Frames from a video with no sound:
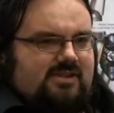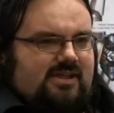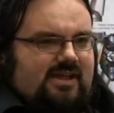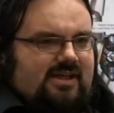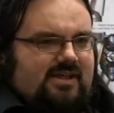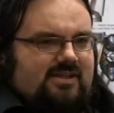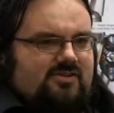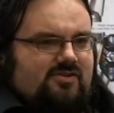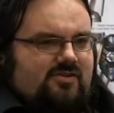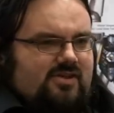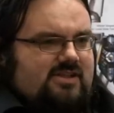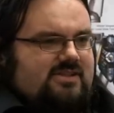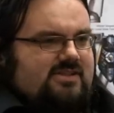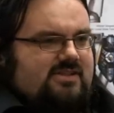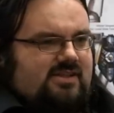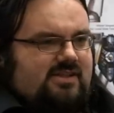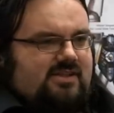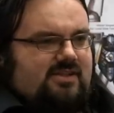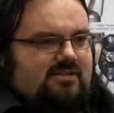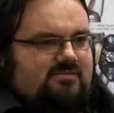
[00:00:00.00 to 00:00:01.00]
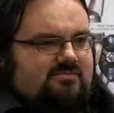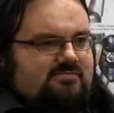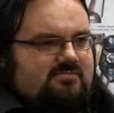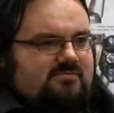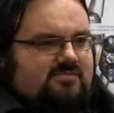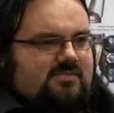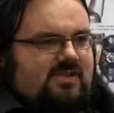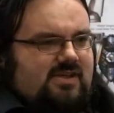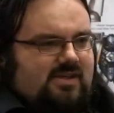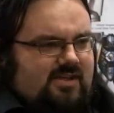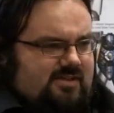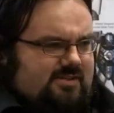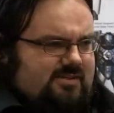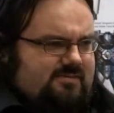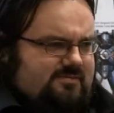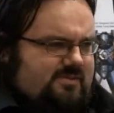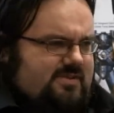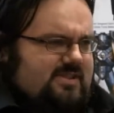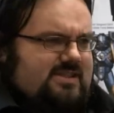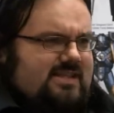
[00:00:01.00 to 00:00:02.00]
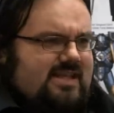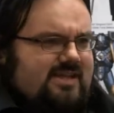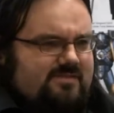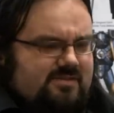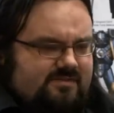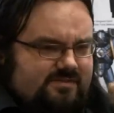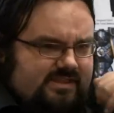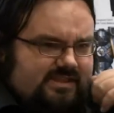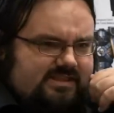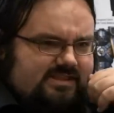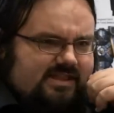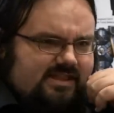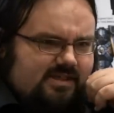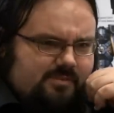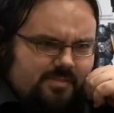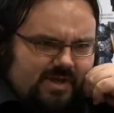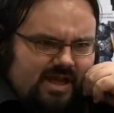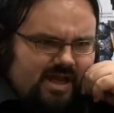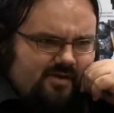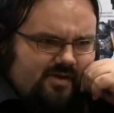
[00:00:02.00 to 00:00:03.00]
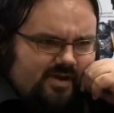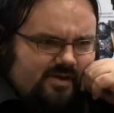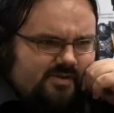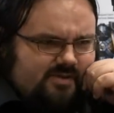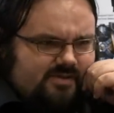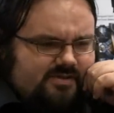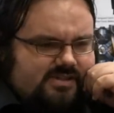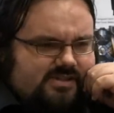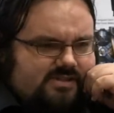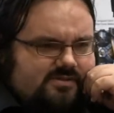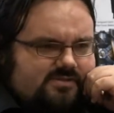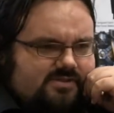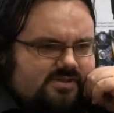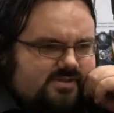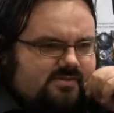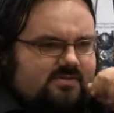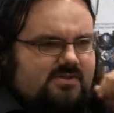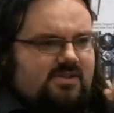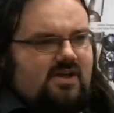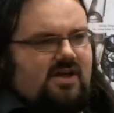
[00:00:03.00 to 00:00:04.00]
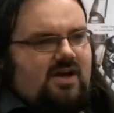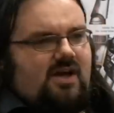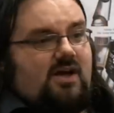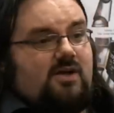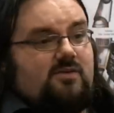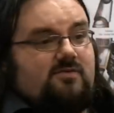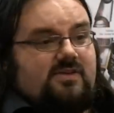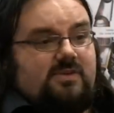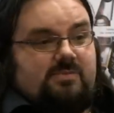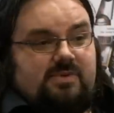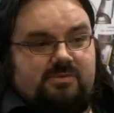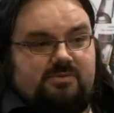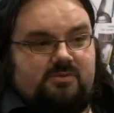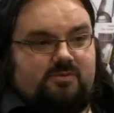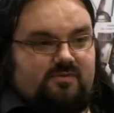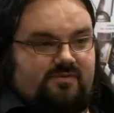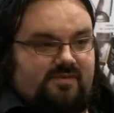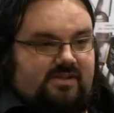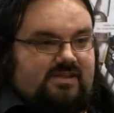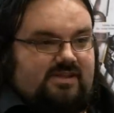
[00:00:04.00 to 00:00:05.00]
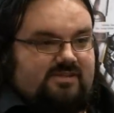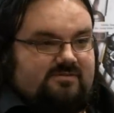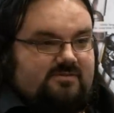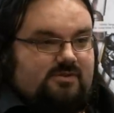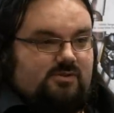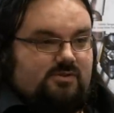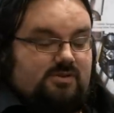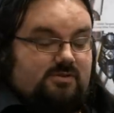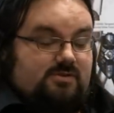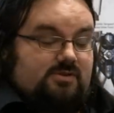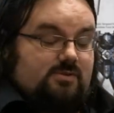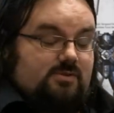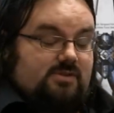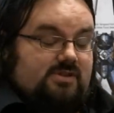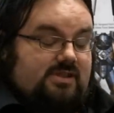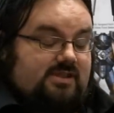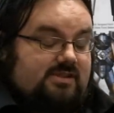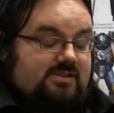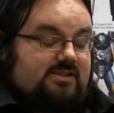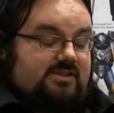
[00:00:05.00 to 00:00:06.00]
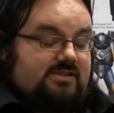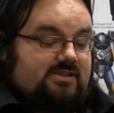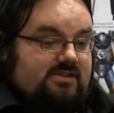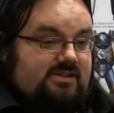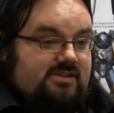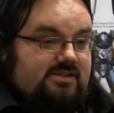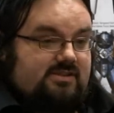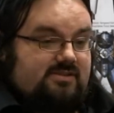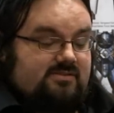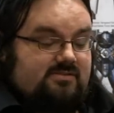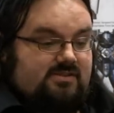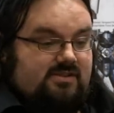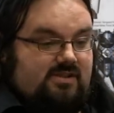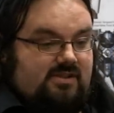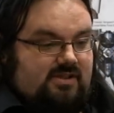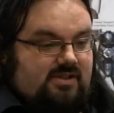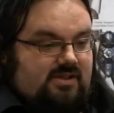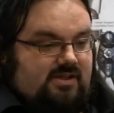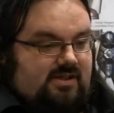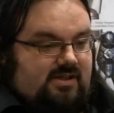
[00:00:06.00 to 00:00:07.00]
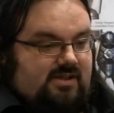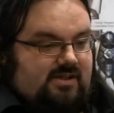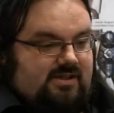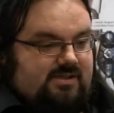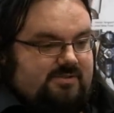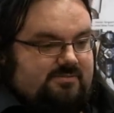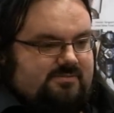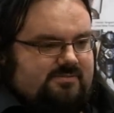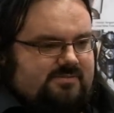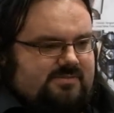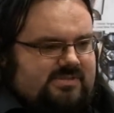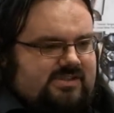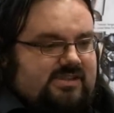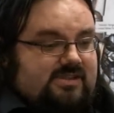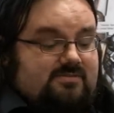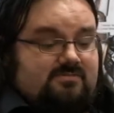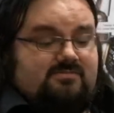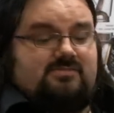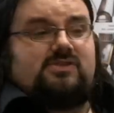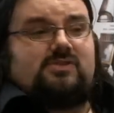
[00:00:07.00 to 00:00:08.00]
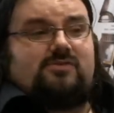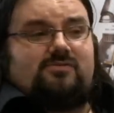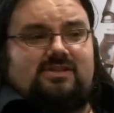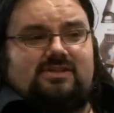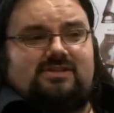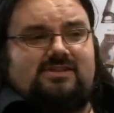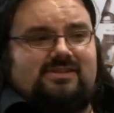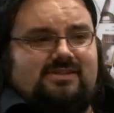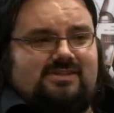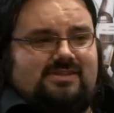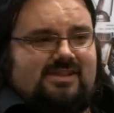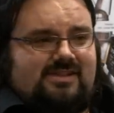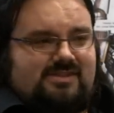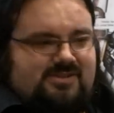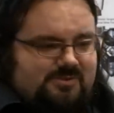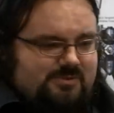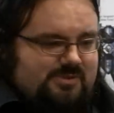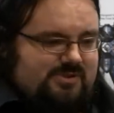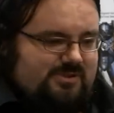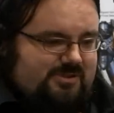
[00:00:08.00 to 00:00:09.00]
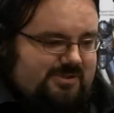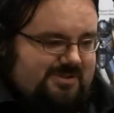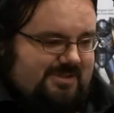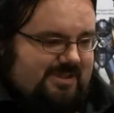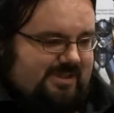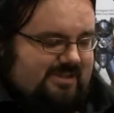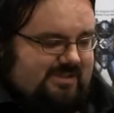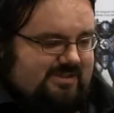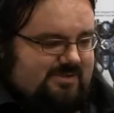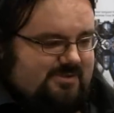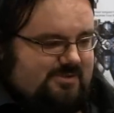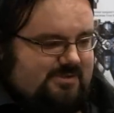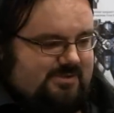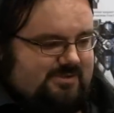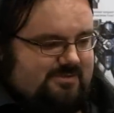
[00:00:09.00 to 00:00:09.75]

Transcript: increase the kind of the level of detail and background on those, and hopefully people will find that also cool and exciting to do. So do write in and tell us that we should do that. That's always